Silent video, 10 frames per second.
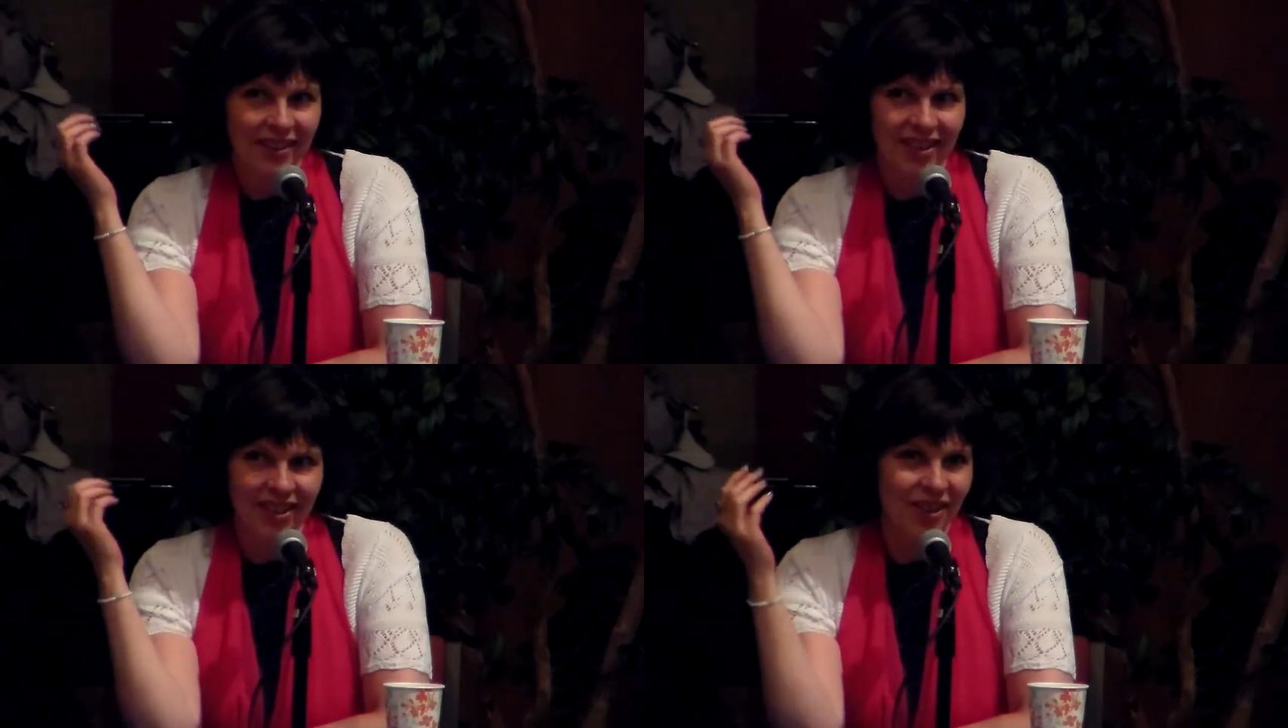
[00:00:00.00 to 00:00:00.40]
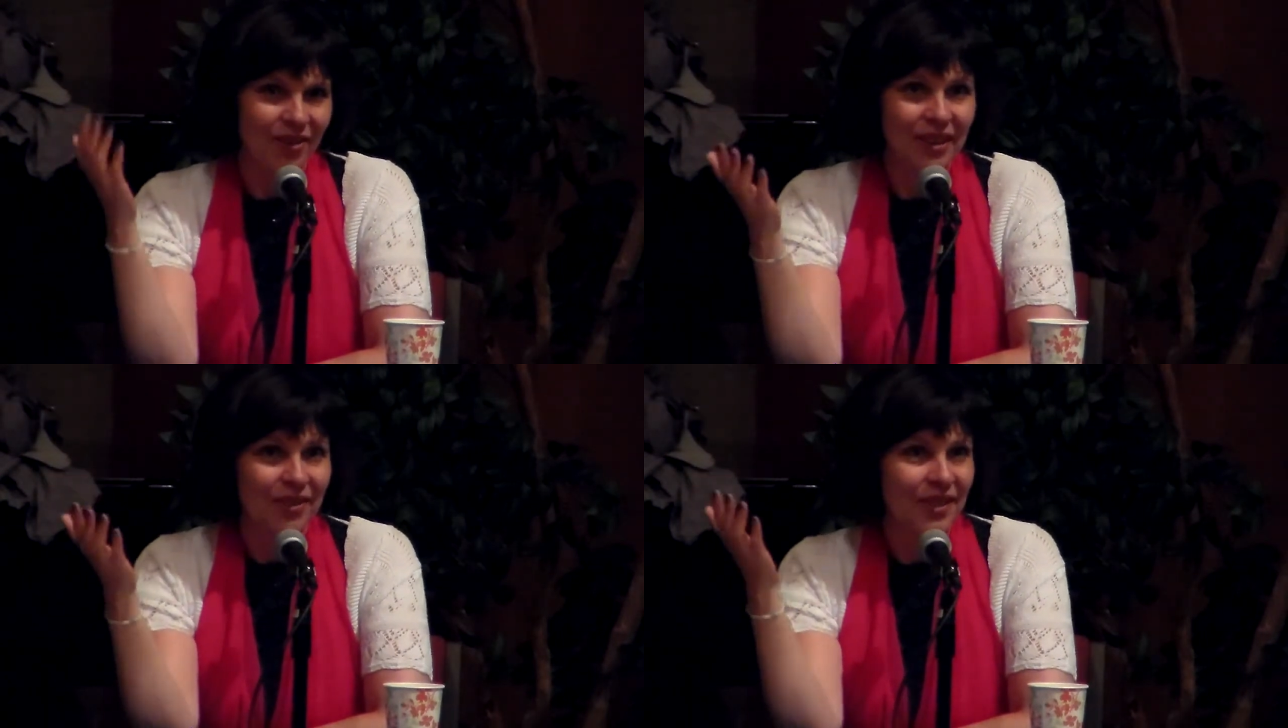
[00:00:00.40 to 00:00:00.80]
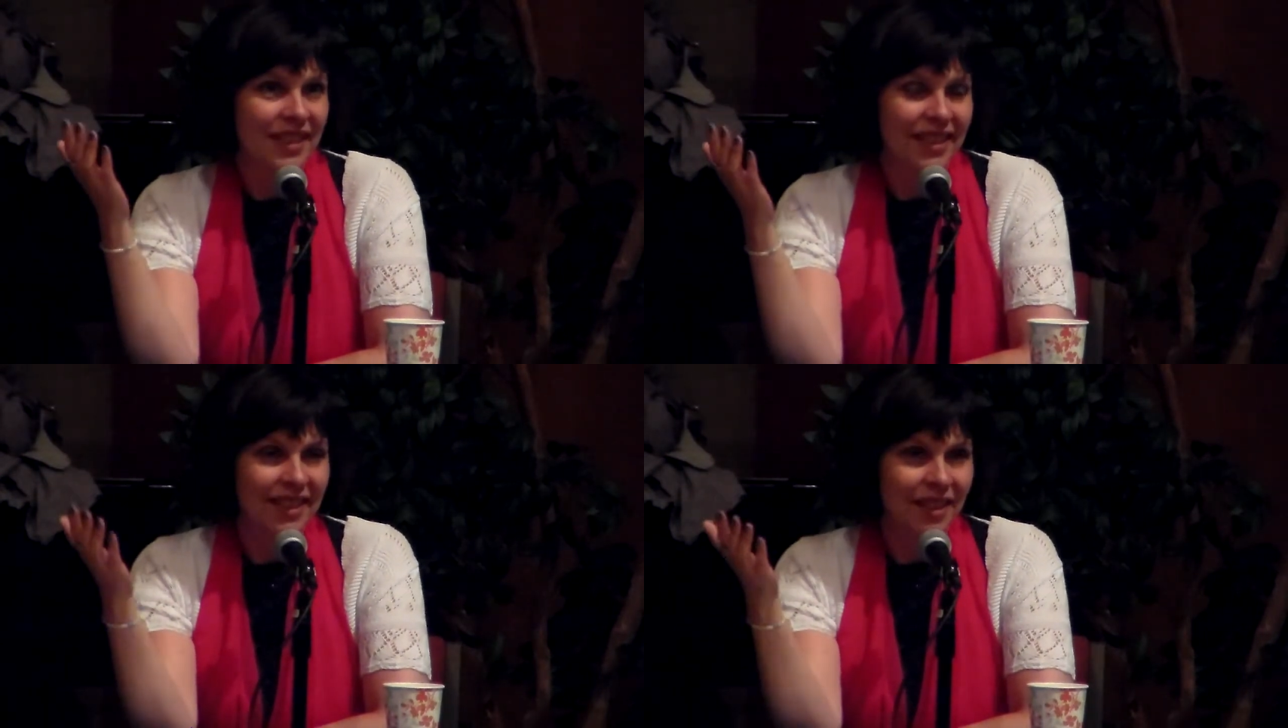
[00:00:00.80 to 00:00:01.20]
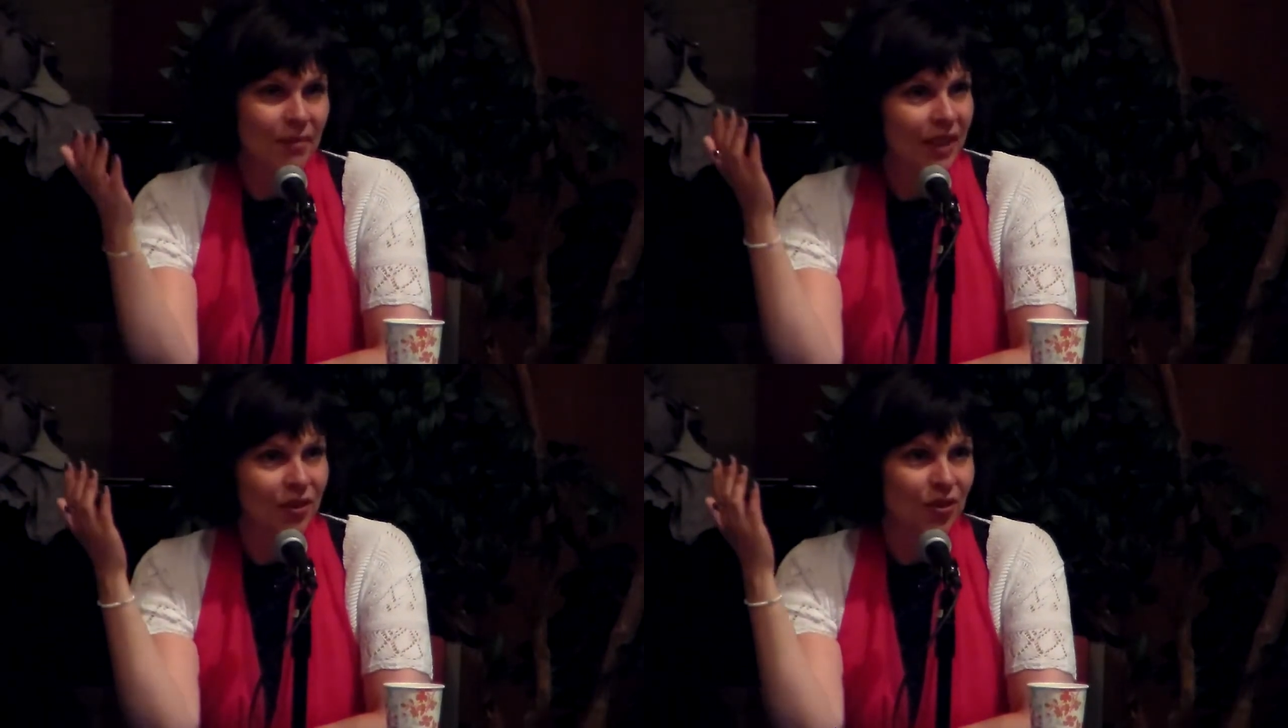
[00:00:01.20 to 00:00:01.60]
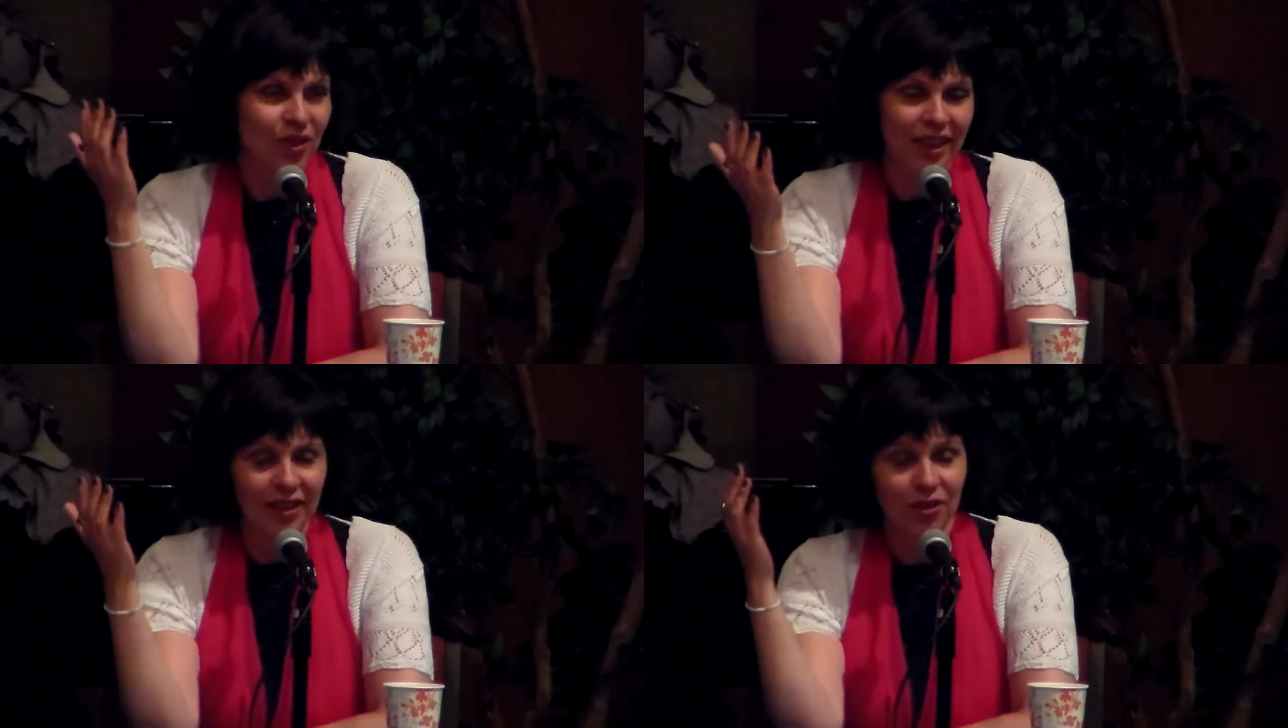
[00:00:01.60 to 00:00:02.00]
You're going to go into the system that you're
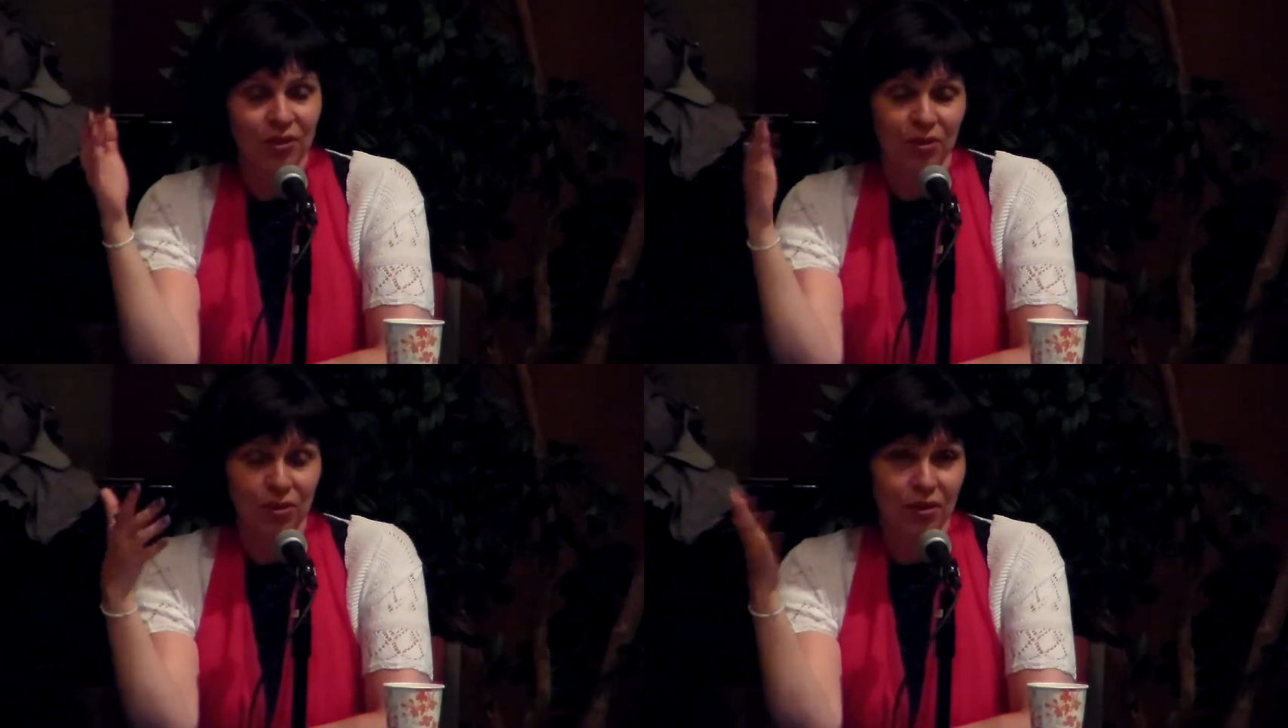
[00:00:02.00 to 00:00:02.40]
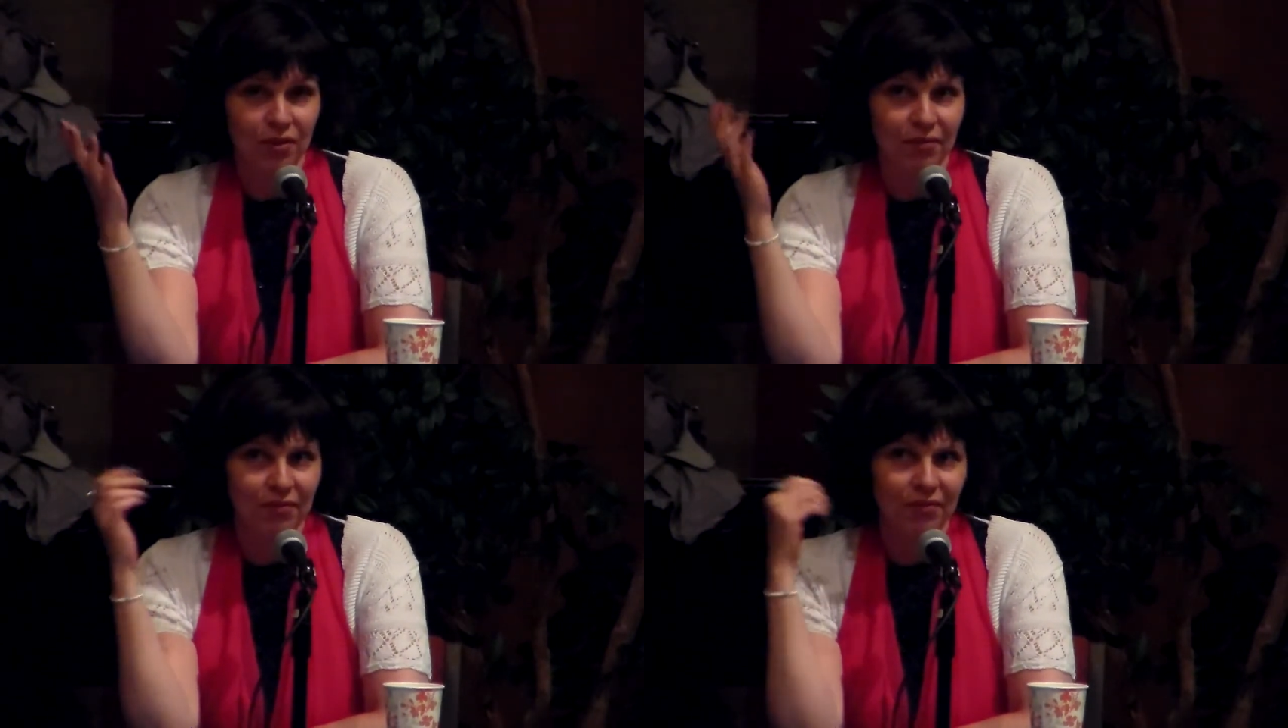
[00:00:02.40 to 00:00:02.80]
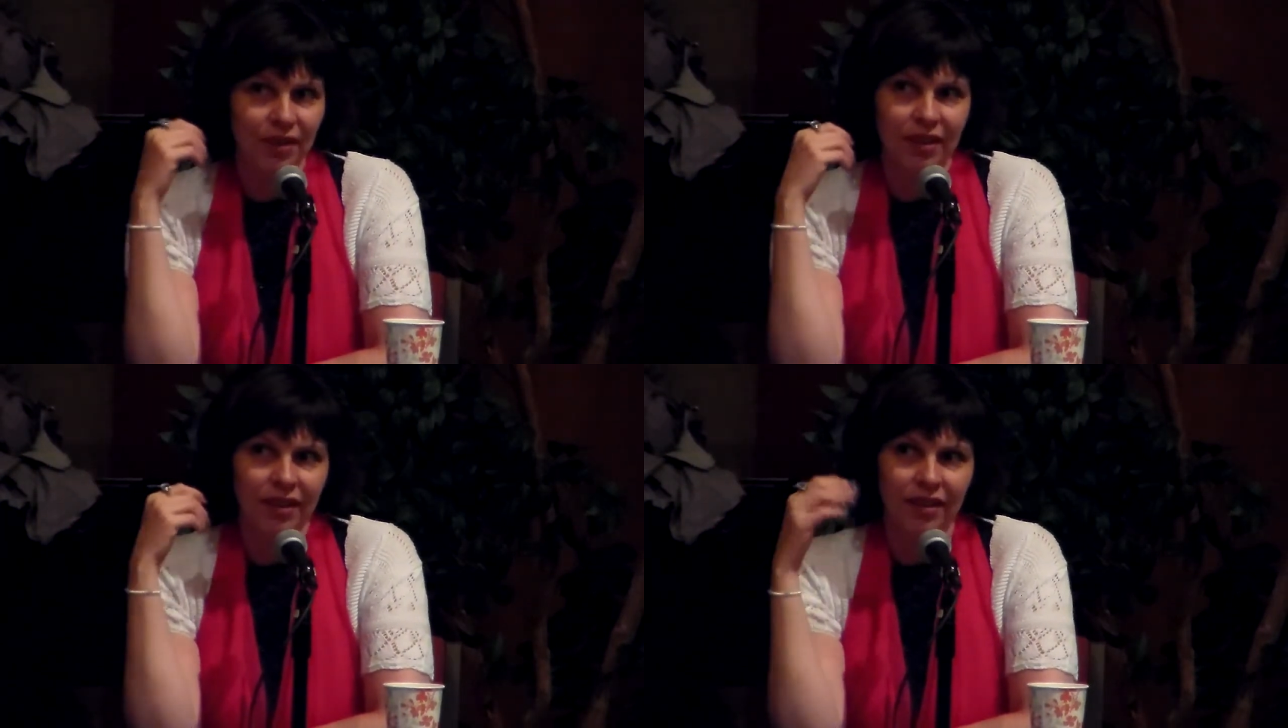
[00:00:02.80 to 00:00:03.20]
trying to sort of